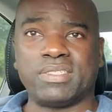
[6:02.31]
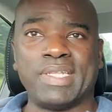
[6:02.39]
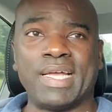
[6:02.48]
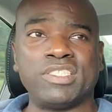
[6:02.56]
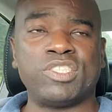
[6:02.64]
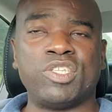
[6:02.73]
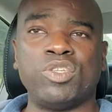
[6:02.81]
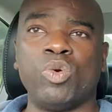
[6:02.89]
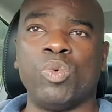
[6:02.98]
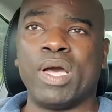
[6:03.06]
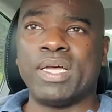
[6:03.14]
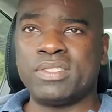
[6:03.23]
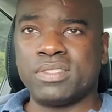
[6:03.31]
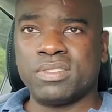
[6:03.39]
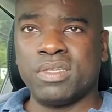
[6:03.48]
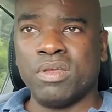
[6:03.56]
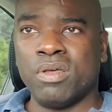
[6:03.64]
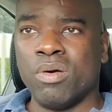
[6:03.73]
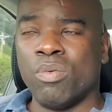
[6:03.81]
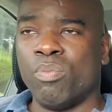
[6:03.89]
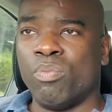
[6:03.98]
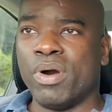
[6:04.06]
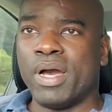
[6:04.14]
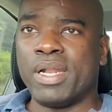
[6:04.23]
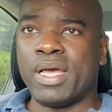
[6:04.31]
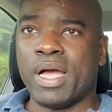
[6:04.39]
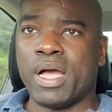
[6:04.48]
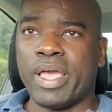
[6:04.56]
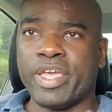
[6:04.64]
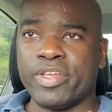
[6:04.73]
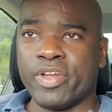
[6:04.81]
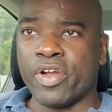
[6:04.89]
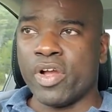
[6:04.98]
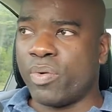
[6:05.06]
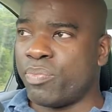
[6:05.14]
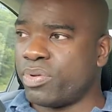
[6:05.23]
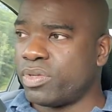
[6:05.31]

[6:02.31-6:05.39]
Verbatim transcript: not the US, but uh, in Europe.